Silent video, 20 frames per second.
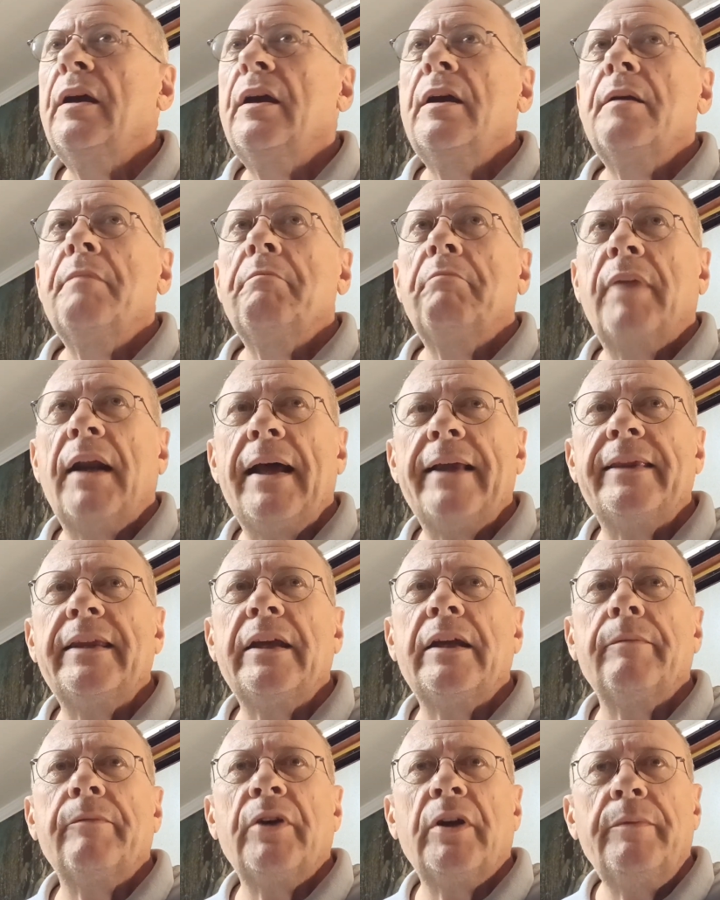But I think
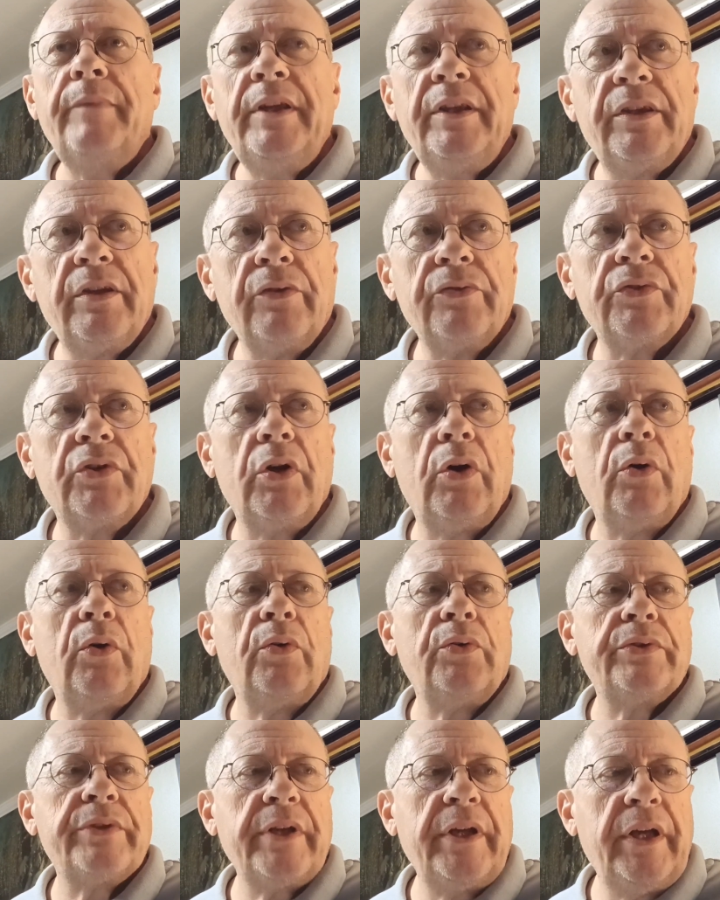I'm going to meet those
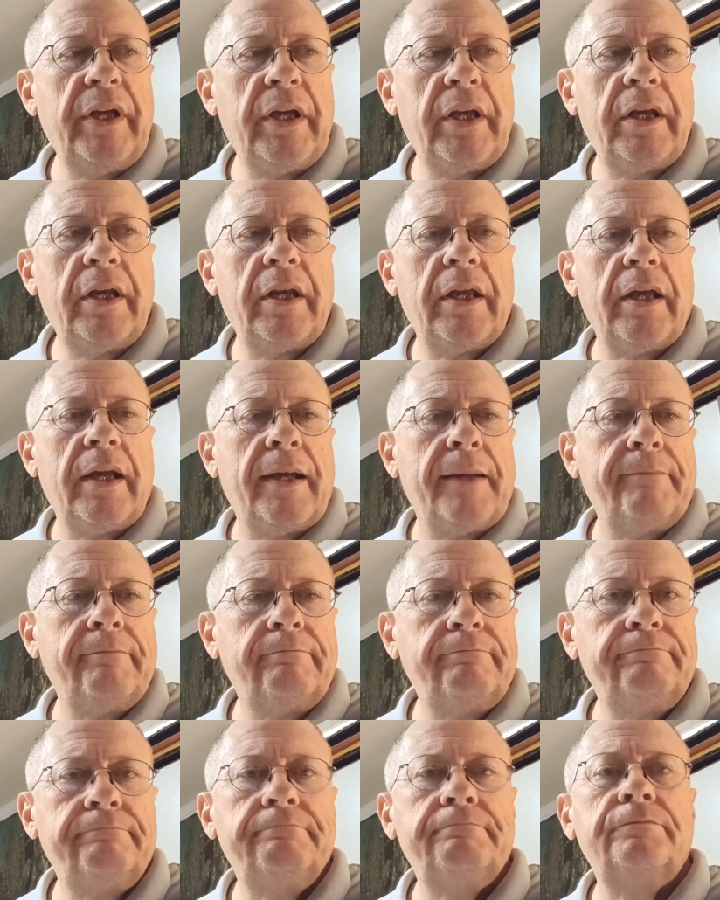goals, and I'm
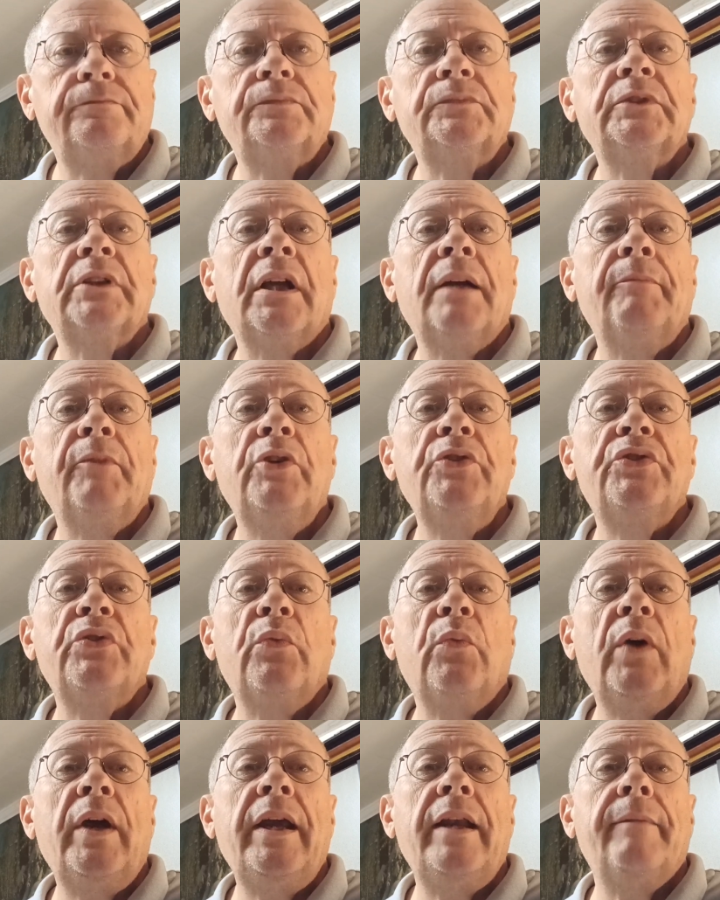losing
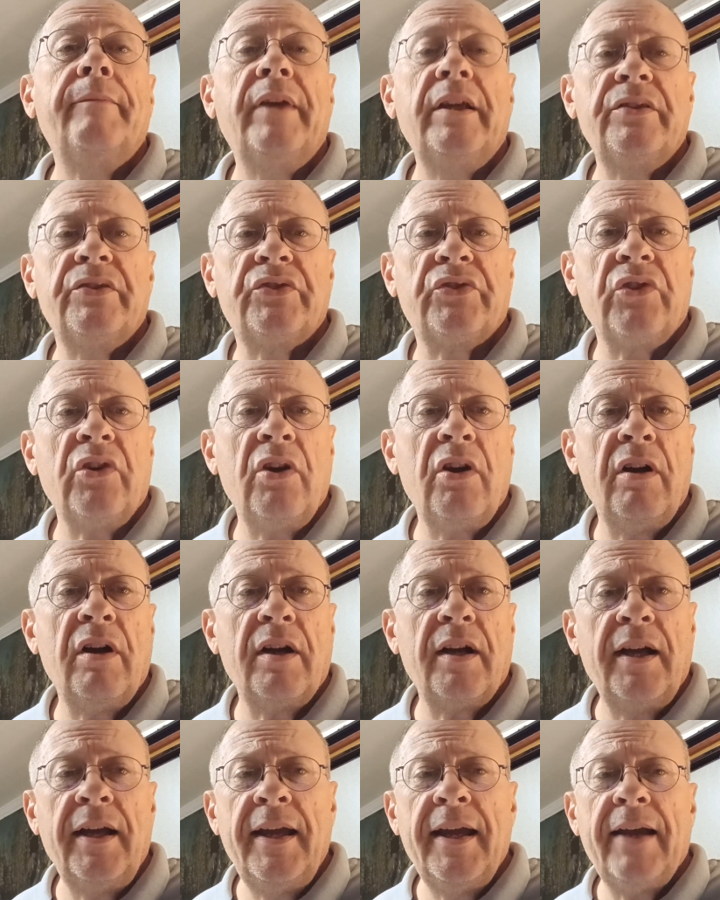weight. I'm getting
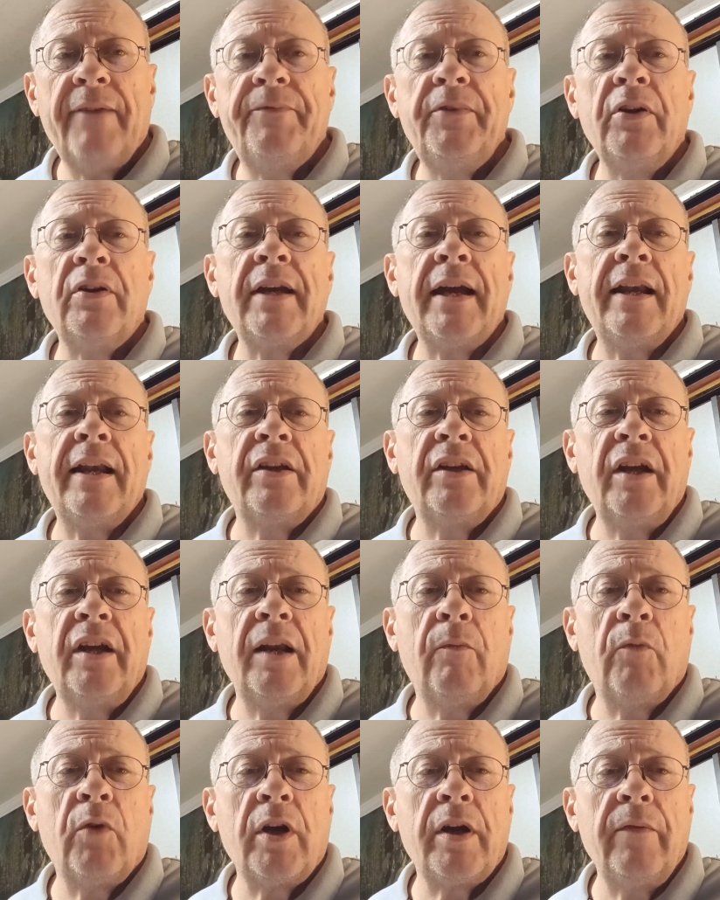strong. I feel kind of good.
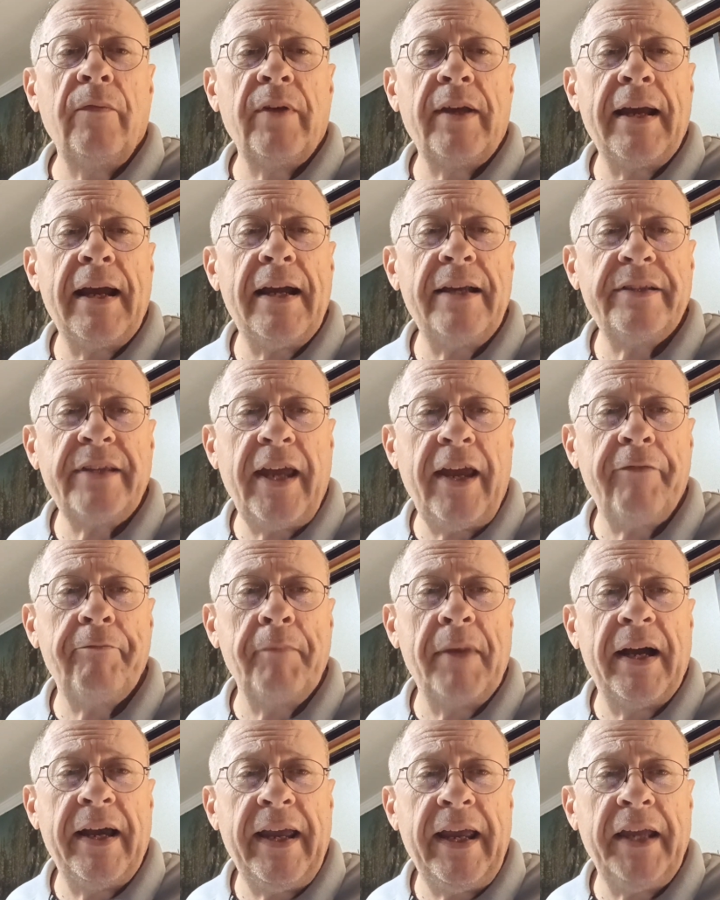I'm working with guys half
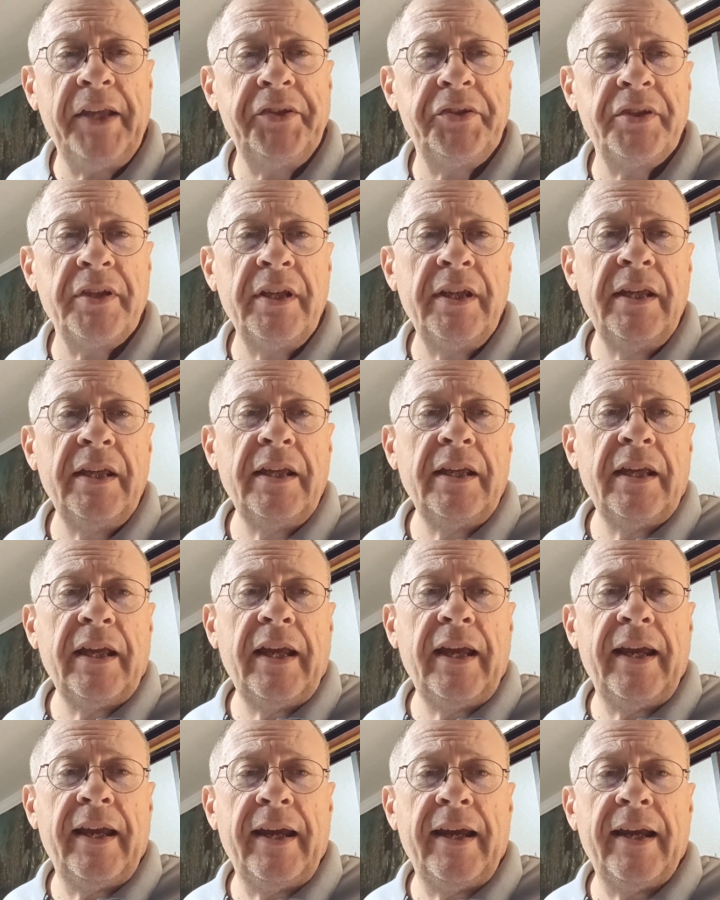my age,
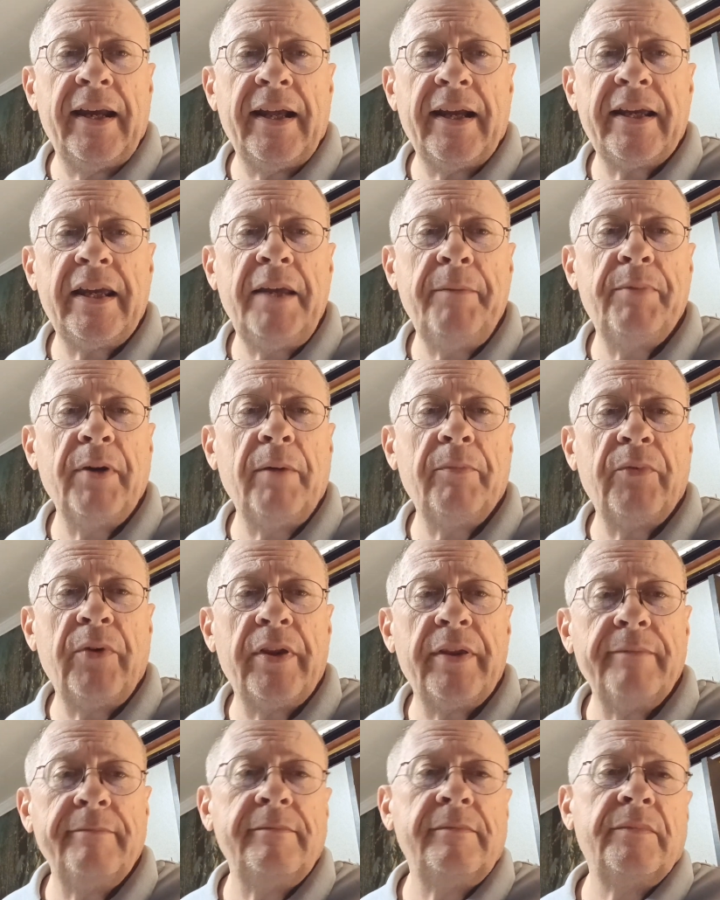and I keep up with
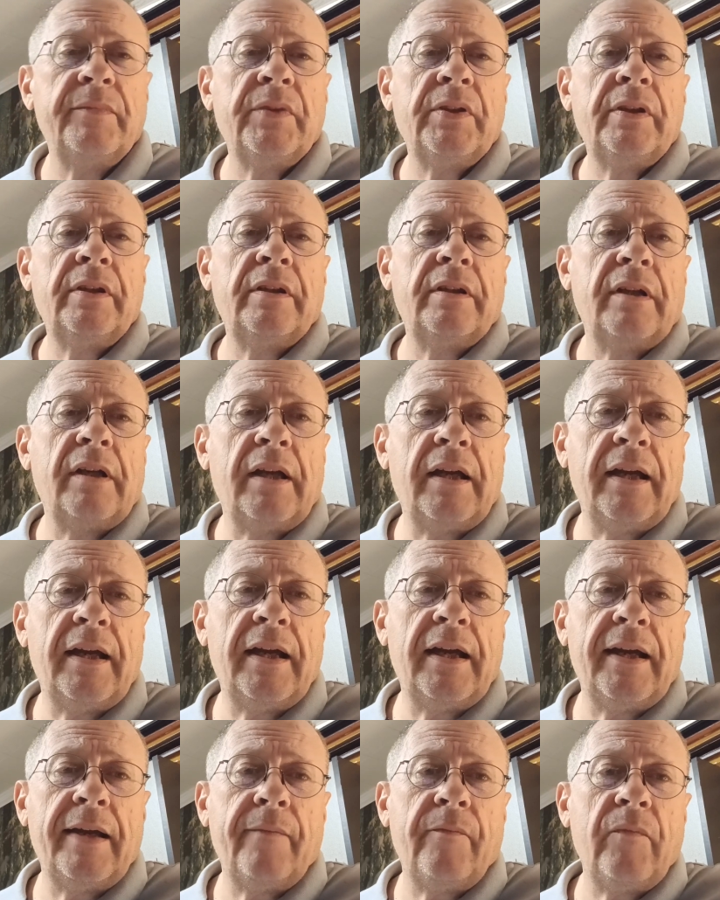
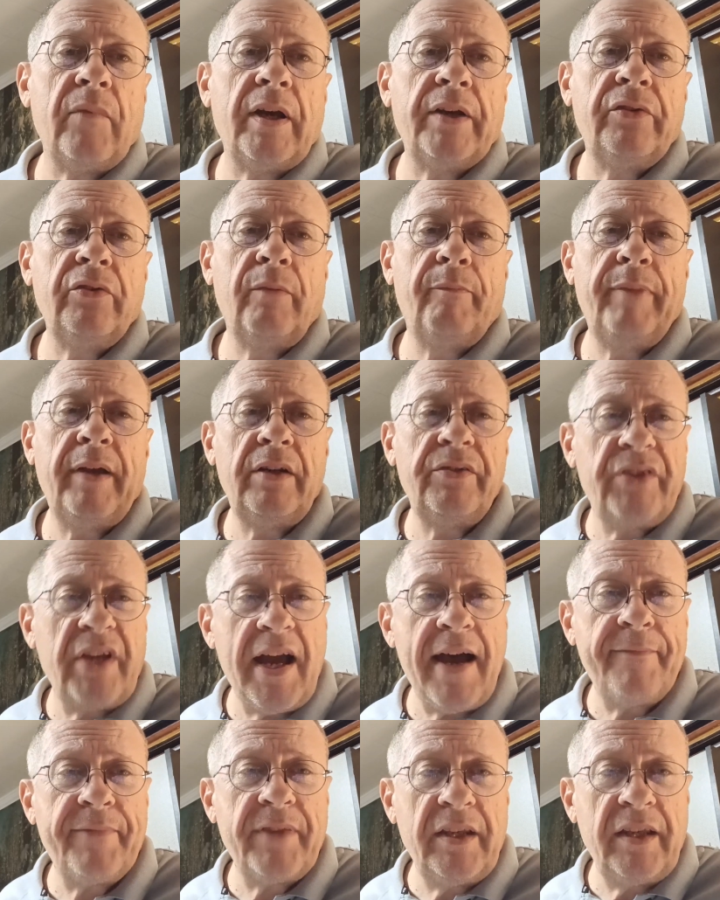them. I do a better
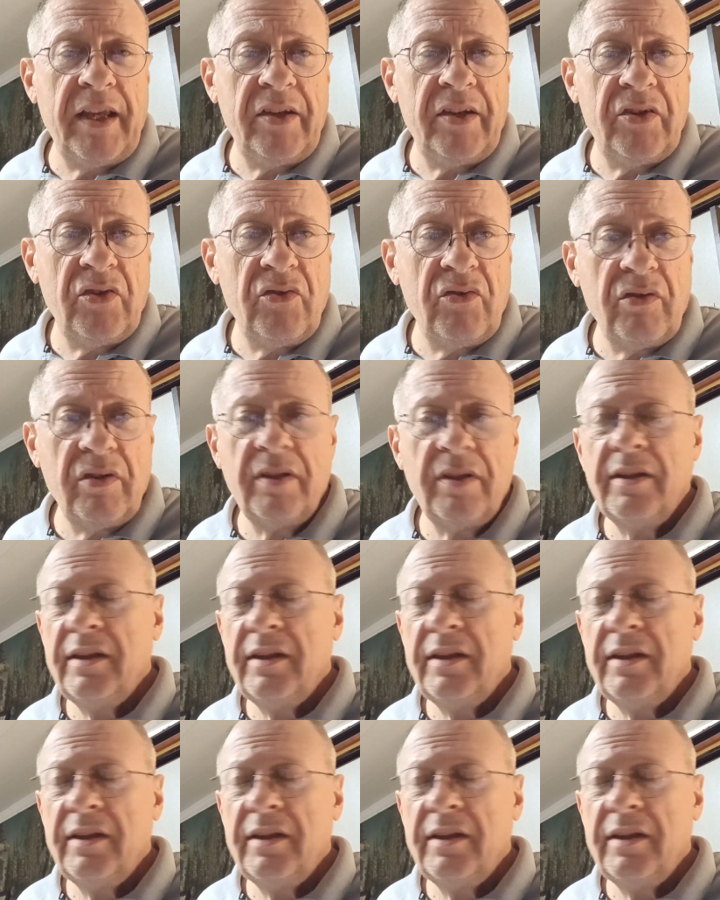job than they do.